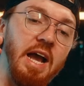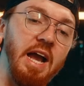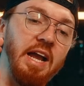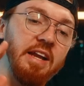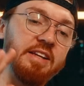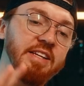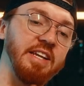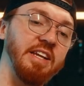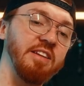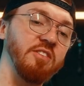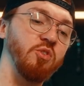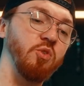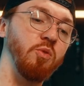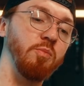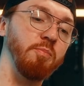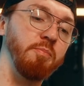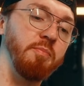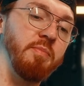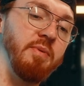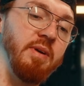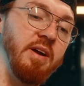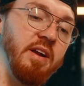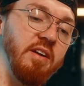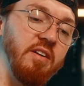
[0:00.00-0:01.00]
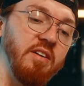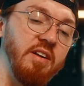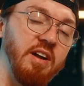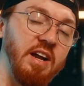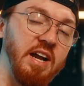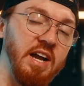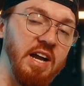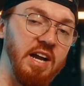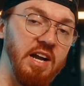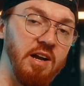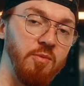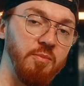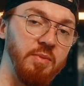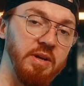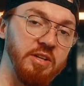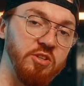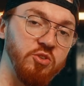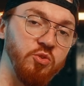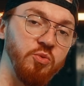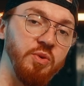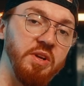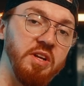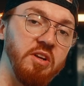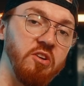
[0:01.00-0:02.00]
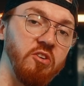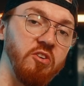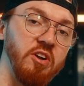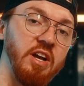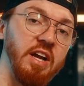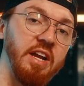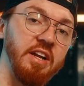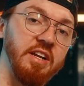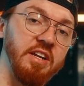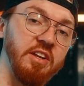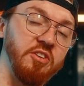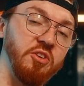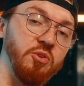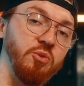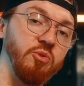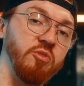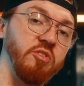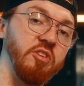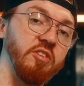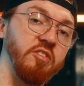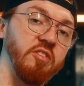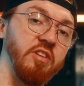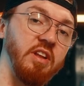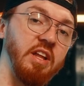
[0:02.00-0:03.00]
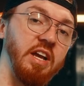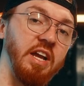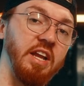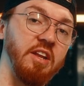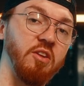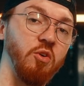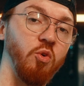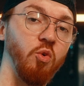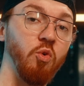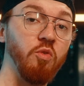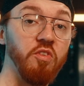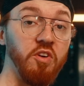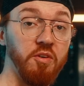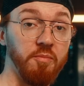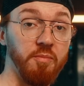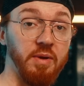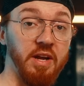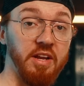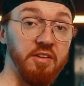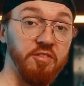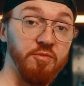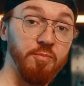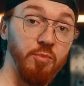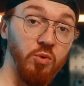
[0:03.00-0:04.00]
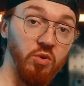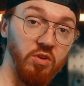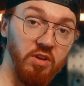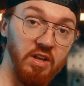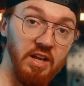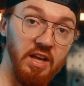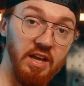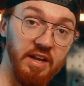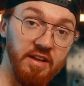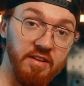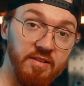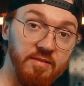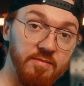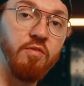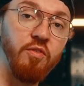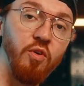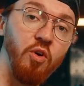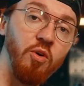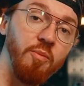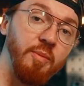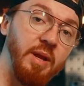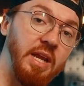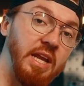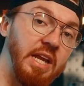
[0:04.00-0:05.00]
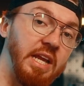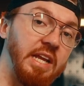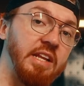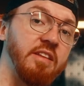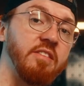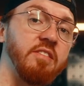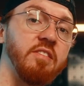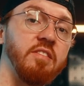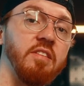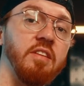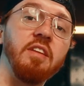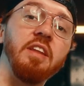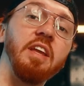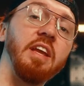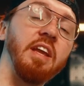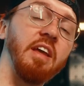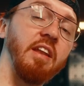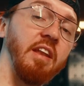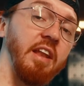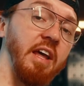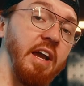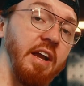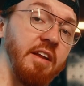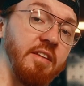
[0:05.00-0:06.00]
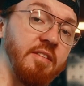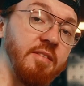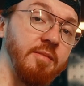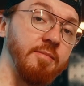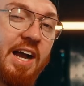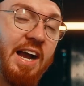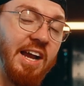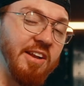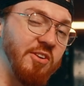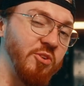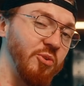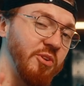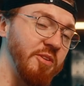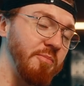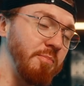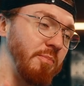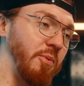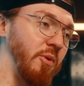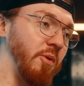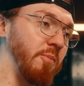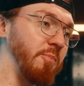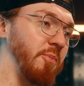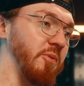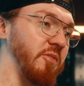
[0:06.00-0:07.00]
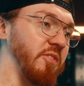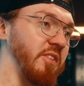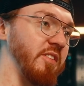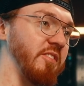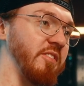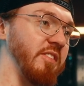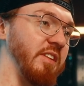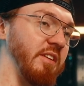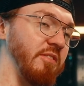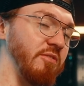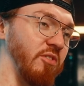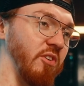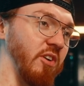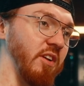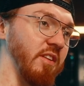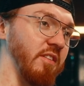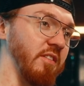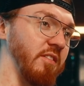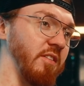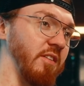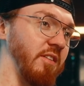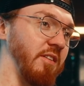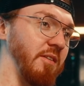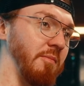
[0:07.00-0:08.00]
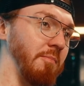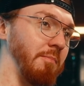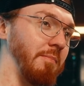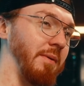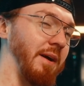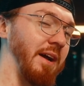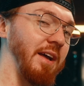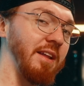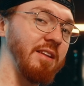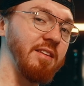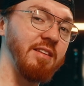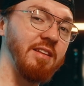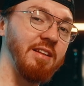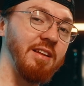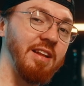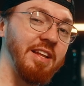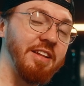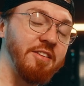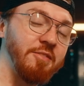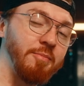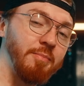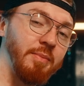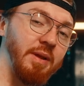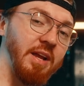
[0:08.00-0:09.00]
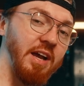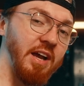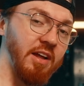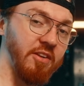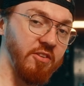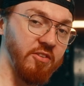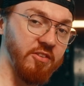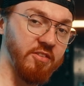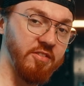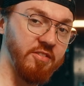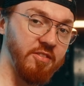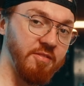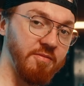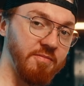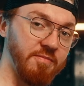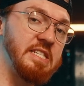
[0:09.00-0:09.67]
I can compare how much quicker I can use this light over my spotlight. For me, it's day and night. I know the purpose is different, but let's be honest.